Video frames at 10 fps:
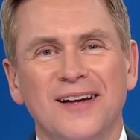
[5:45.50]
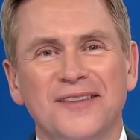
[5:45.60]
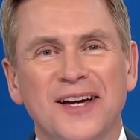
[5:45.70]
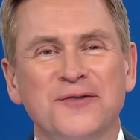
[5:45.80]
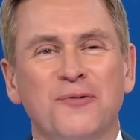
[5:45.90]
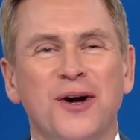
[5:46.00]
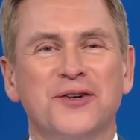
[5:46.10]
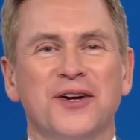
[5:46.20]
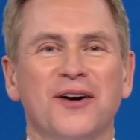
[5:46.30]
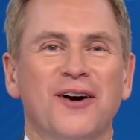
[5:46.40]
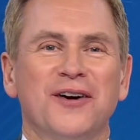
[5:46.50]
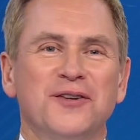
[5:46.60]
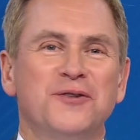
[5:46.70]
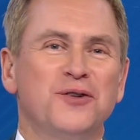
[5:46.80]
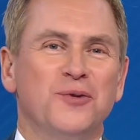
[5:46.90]
Thanks for watching our
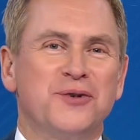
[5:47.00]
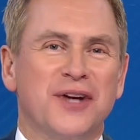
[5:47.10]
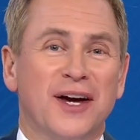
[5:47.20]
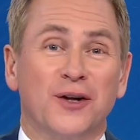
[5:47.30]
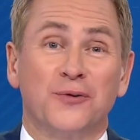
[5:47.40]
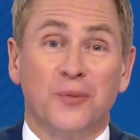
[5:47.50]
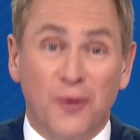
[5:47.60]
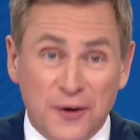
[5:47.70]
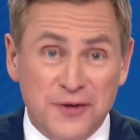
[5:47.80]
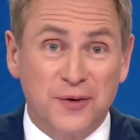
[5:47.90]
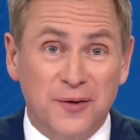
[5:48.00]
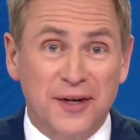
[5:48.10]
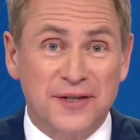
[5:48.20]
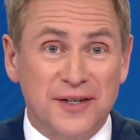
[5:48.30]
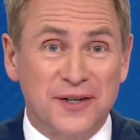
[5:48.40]
YouTube channel. For more
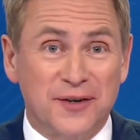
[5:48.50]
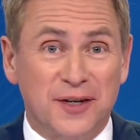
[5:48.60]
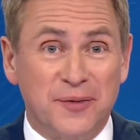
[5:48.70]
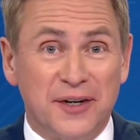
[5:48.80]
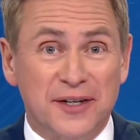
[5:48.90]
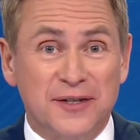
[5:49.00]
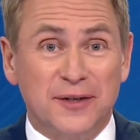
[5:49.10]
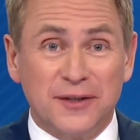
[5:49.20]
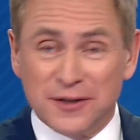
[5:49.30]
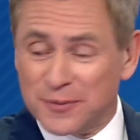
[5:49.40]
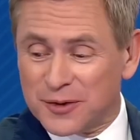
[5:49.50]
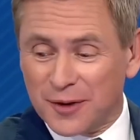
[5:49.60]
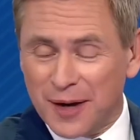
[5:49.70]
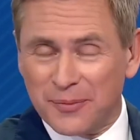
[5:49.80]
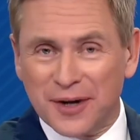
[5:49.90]
stories in your communities, click the
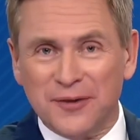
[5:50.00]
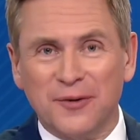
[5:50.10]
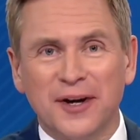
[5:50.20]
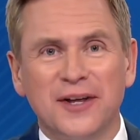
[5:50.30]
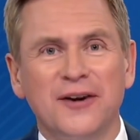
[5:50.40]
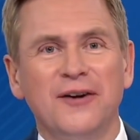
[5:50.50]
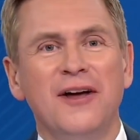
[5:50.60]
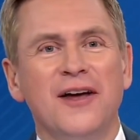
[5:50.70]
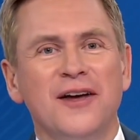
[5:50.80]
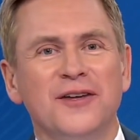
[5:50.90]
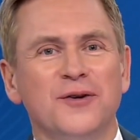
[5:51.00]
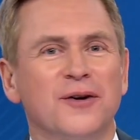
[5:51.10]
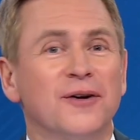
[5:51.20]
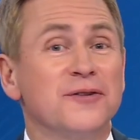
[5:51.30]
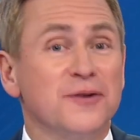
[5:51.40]
subscribe button right here. You
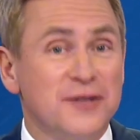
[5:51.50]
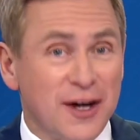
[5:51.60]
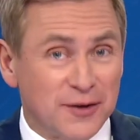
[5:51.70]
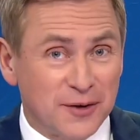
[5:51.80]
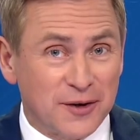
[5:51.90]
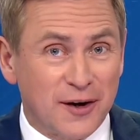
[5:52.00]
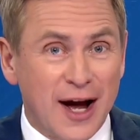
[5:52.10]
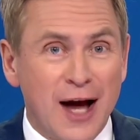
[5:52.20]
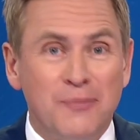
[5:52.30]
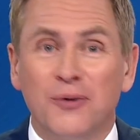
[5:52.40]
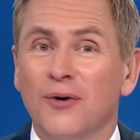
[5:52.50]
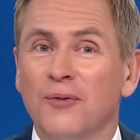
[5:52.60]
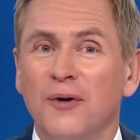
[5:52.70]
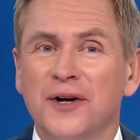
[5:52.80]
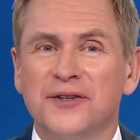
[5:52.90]
can also download our app or
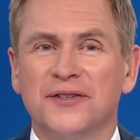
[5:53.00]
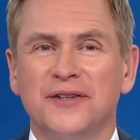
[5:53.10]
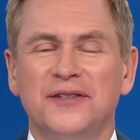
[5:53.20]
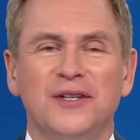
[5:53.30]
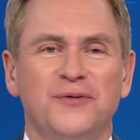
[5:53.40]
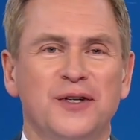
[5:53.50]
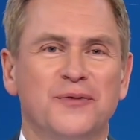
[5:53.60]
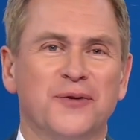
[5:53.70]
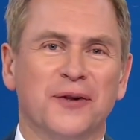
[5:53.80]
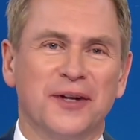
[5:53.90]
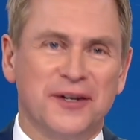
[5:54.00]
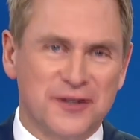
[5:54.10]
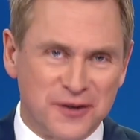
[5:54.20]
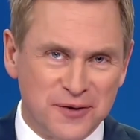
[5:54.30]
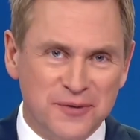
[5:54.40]
watch us on TV for the
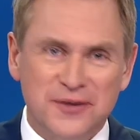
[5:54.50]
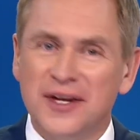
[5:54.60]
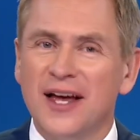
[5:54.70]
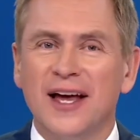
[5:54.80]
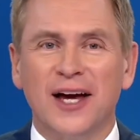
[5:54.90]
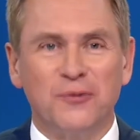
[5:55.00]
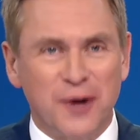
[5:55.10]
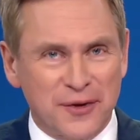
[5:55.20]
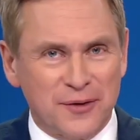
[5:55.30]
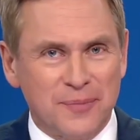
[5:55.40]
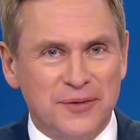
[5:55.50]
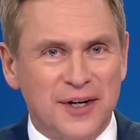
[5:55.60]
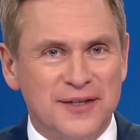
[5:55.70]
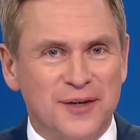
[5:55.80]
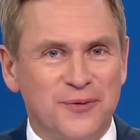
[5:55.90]
latest news and weather
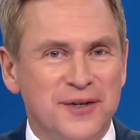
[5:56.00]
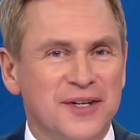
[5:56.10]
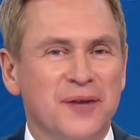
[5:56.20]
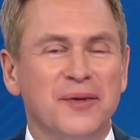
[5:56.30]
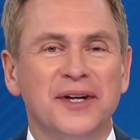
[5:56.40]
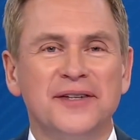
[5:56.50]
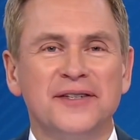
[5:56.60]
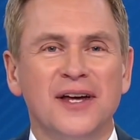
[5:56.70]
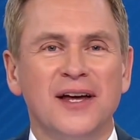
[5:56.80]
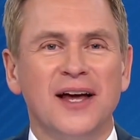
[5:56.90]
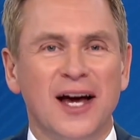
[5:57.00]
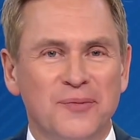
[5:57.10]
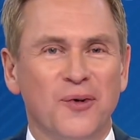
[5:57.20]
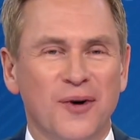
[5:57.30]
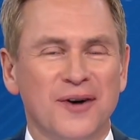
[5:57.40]
updates every 10 minutes and
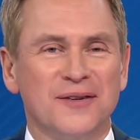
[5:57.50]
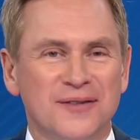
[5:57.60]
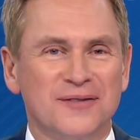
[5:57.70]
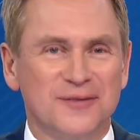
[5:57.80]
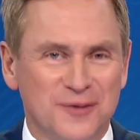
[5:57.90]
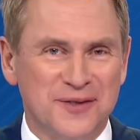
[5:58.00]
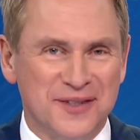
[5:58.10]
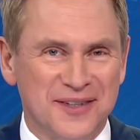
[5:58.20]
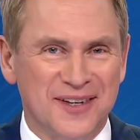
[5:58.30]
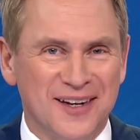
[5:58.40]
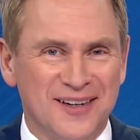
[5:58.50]
more. We'll see you then.